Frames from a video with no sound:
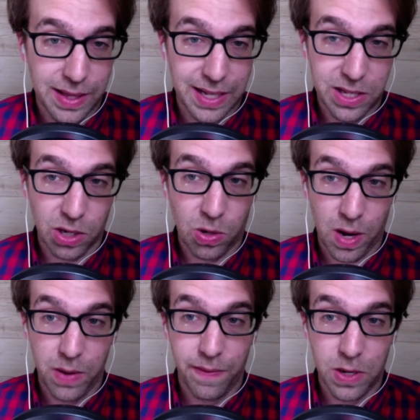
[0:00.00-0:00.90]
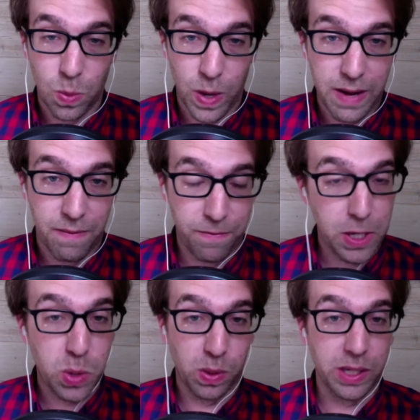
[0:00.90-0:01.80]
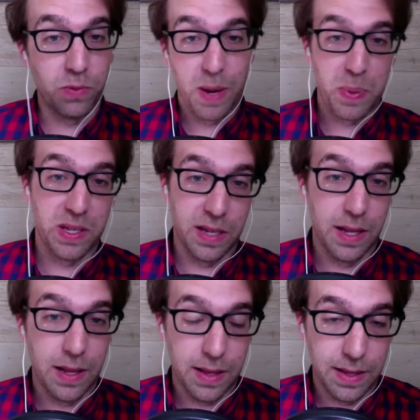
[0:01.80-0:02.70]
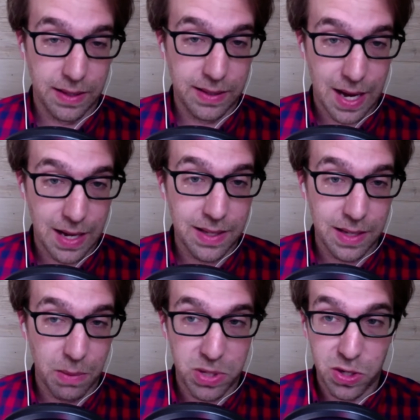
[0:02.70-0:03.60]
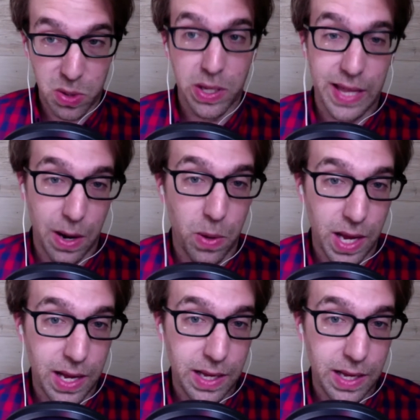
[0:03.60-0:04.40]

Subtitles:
That's a great way to visually represent this concept. Do it that way."